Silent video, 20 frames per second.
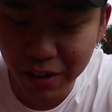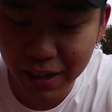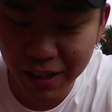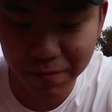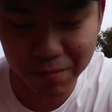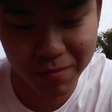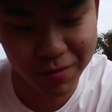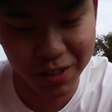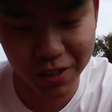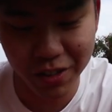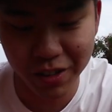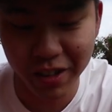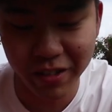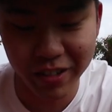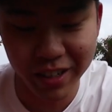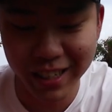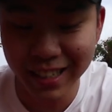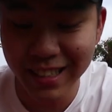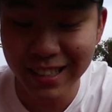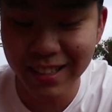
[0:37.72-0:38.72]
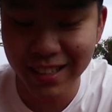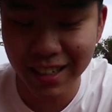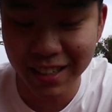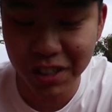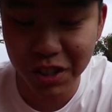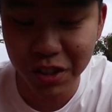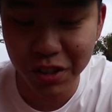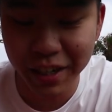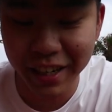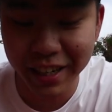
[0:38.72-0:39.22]
okay, so you're already
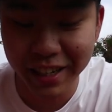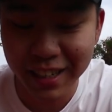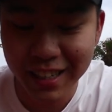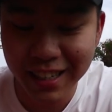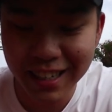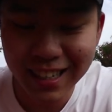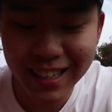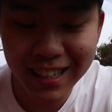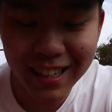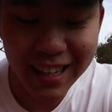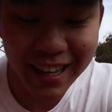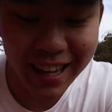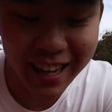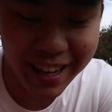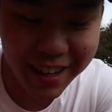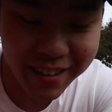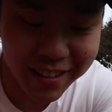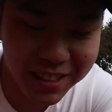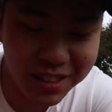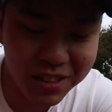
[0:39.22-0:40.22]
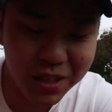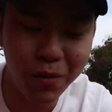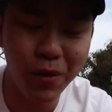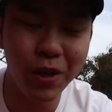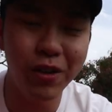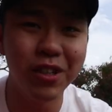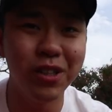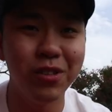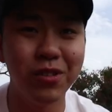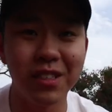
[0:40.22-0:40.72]
inside trade area, so
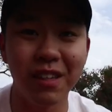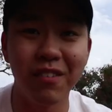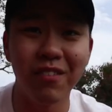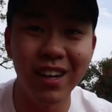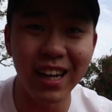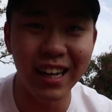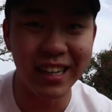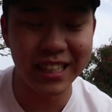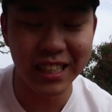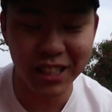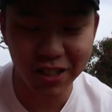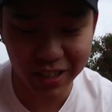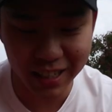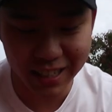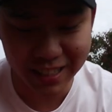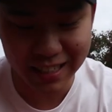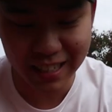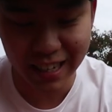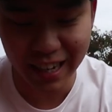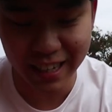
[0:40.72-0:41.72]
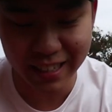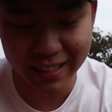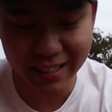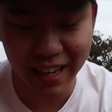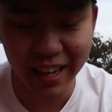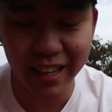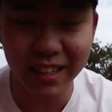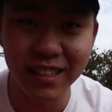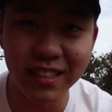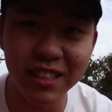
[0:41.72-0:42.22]
we're going to do some lucky trades guys,
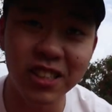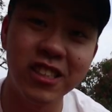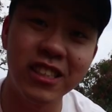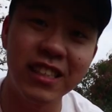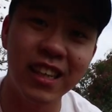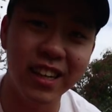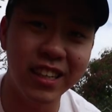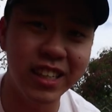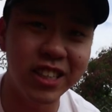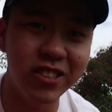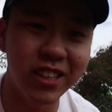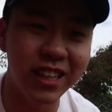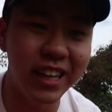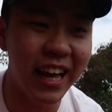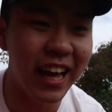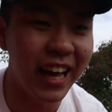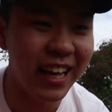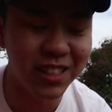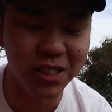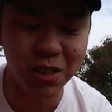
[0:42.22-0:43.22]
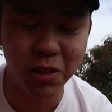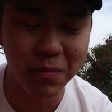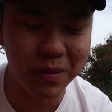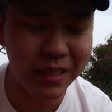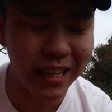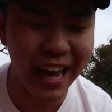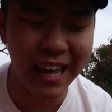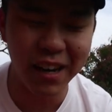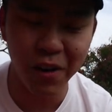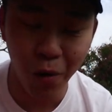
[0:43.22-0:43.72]
and this lucky trade has to
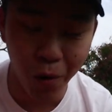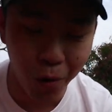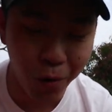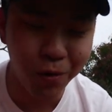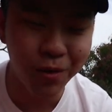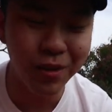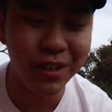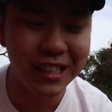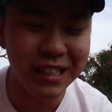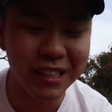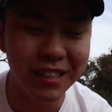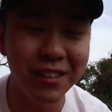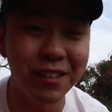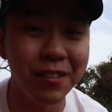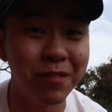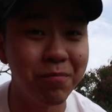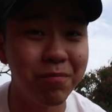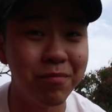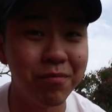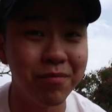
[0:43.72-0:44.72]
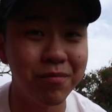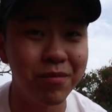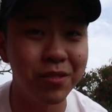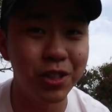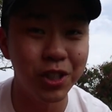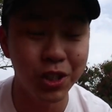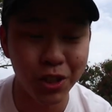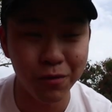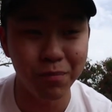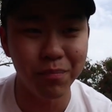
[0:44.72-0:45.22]
be and only
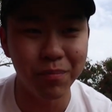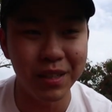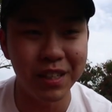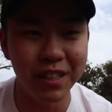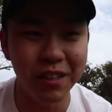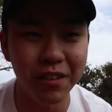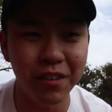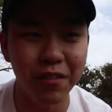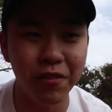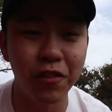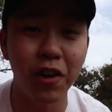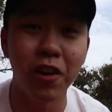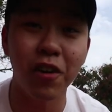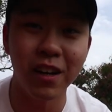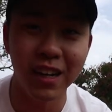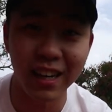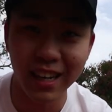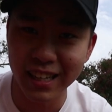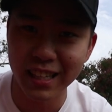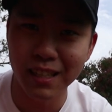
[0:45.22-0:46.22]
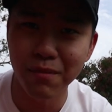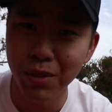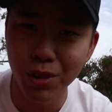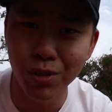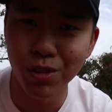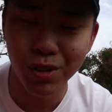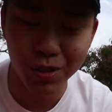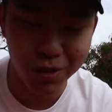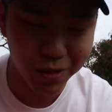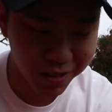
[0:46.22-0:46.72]
should be for lucky
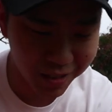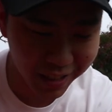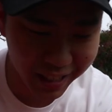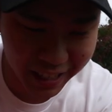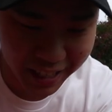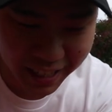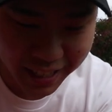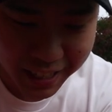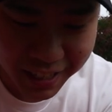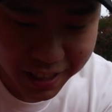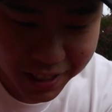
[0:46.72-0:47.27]
Mewtwo, right?